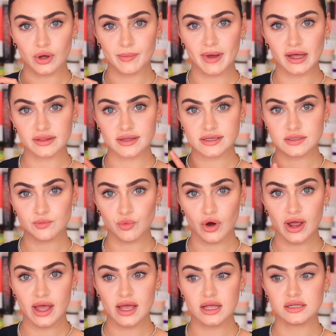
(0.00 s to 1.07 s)
about this
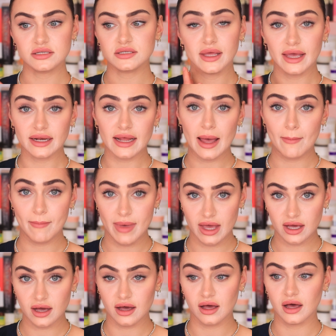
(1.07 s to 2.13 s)
brand. Get it at
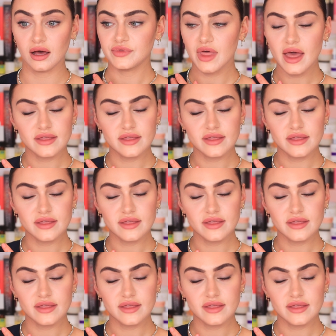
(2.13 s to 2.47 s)
Mecca.